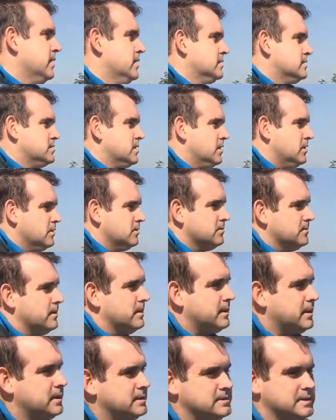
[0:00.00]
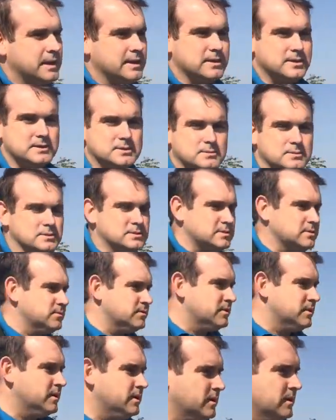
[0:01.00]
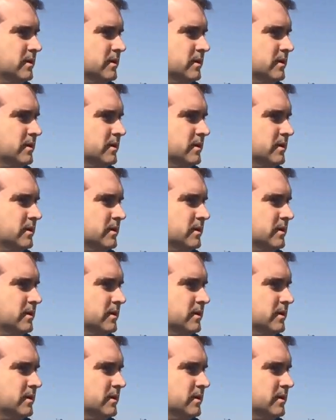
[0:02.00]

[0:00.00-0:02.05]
So my kids like this because of the